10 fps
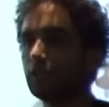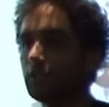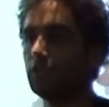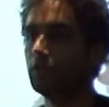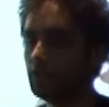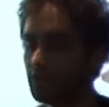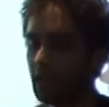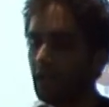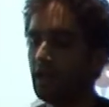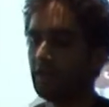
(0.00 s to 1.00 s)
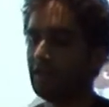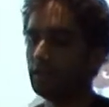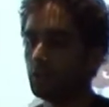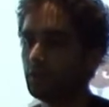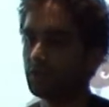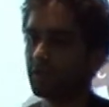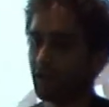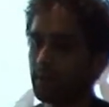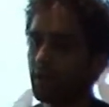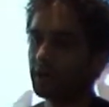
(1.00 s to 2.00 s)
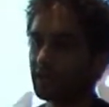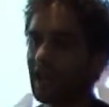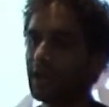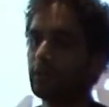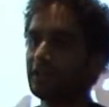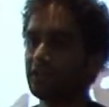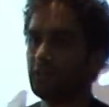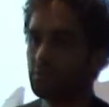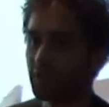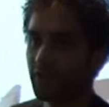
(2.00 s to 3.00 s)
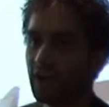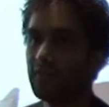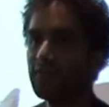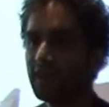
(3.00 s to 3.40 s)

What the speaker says: You can use the tools, the frameworks, the languages that you prefer.